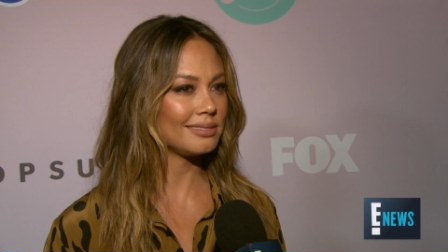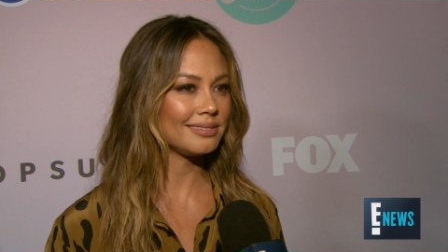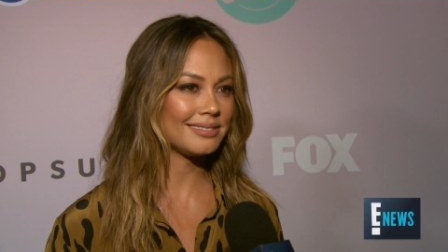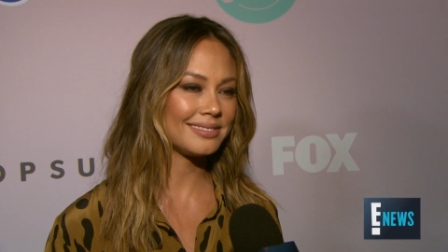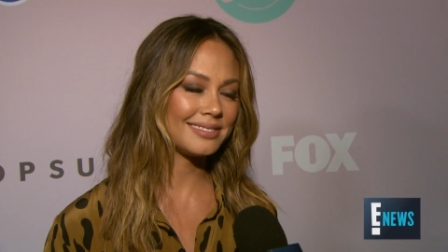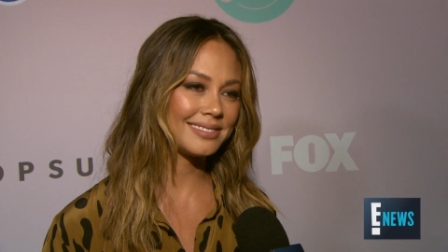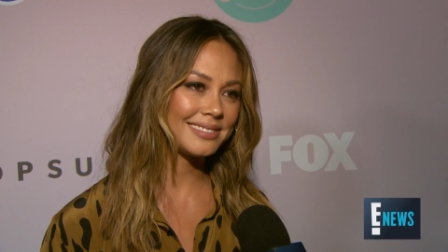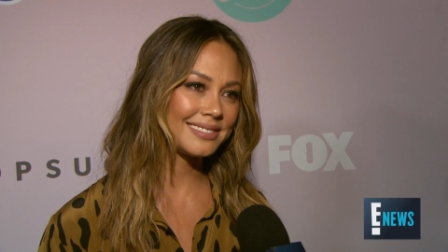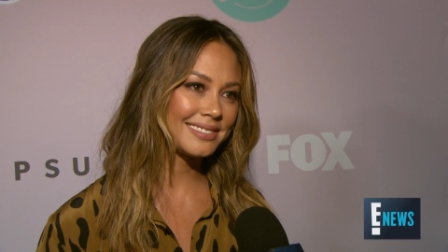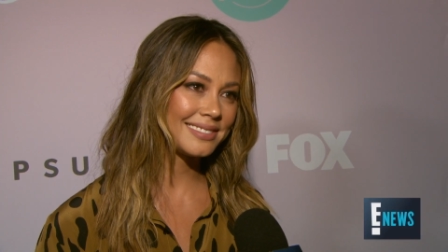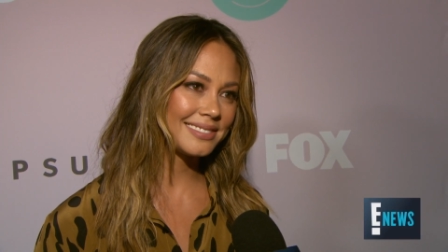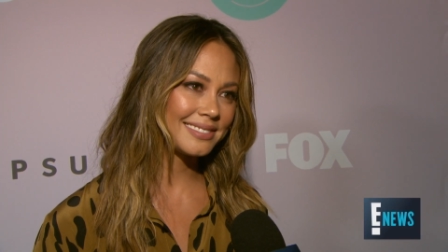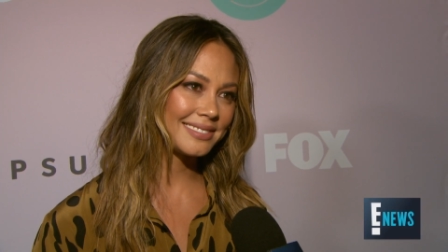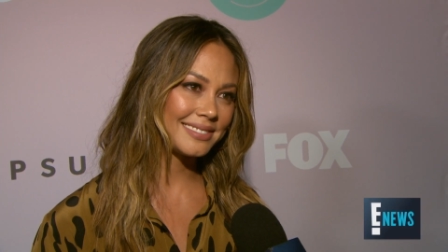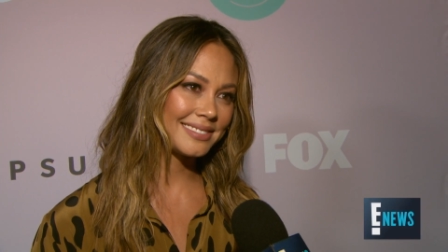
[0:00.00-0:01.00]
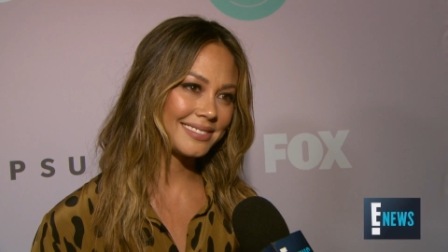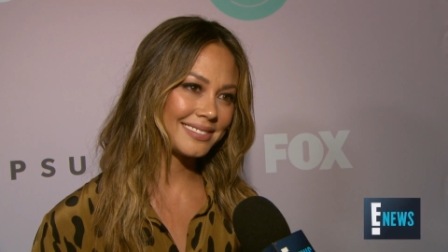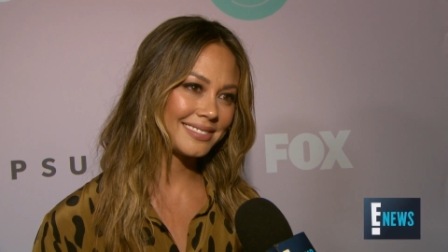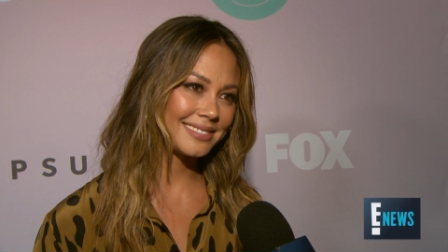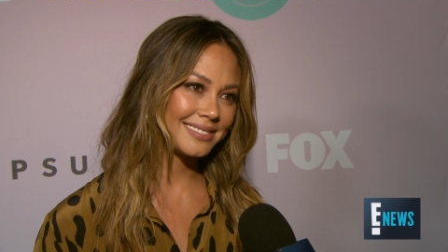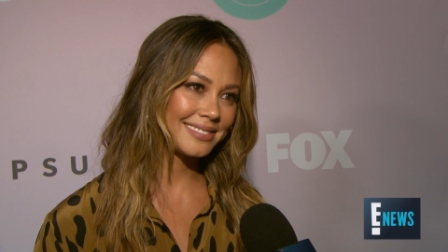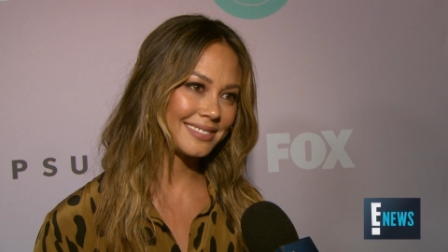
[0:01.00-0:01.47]
growing up as a fan, did
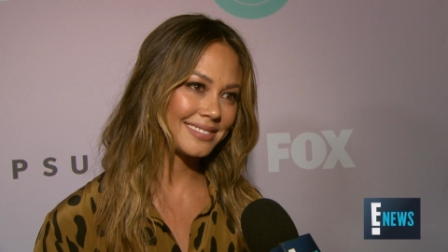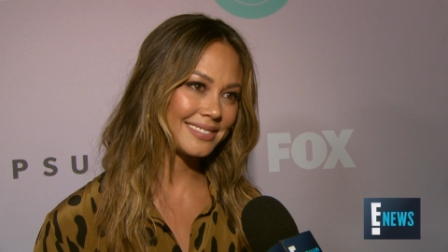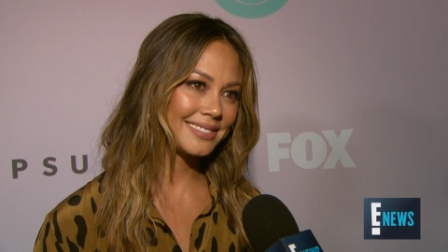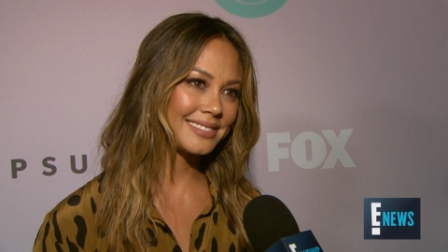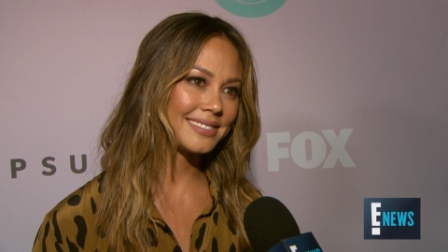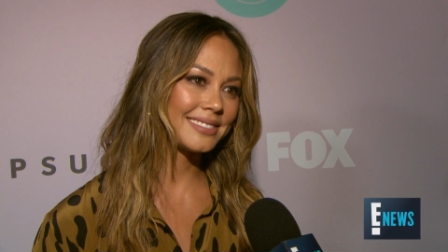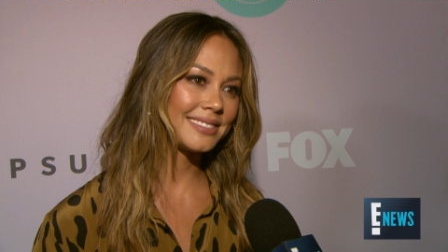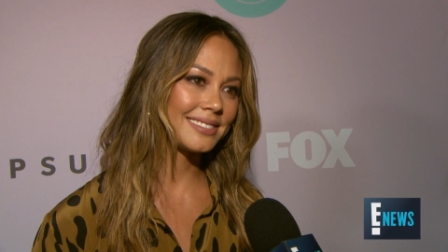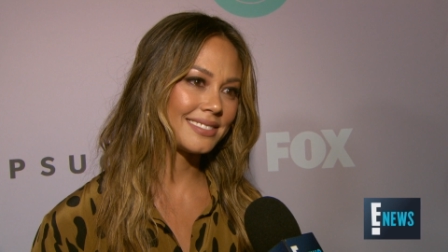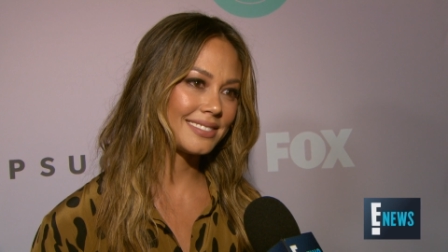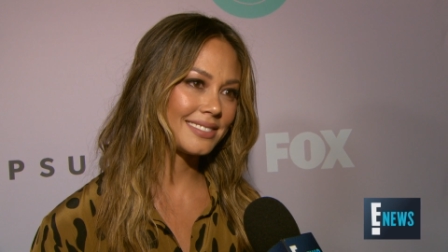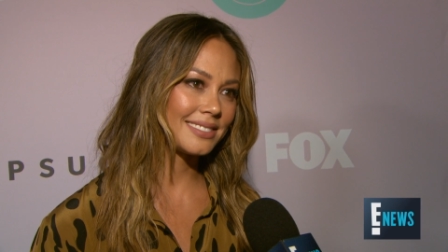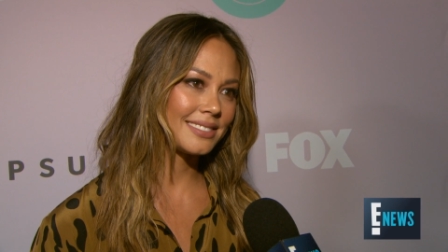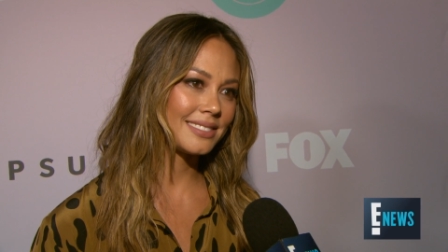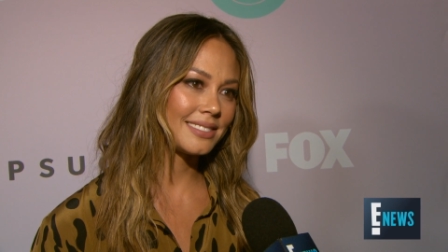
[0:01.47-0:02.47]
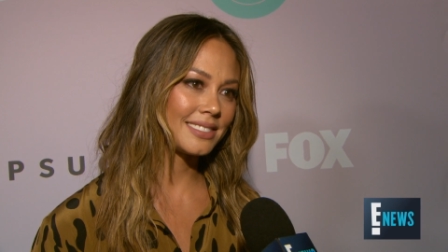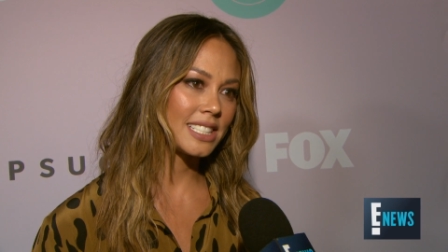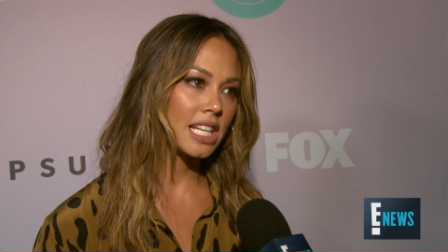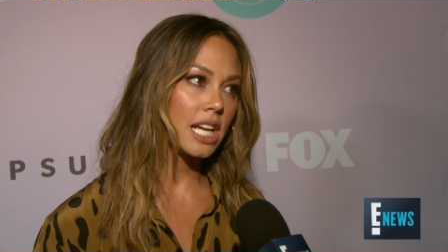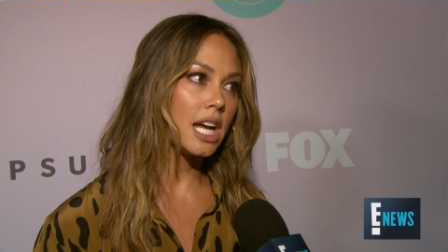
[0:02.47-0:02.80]
you always wish you could visit the Peach Pit?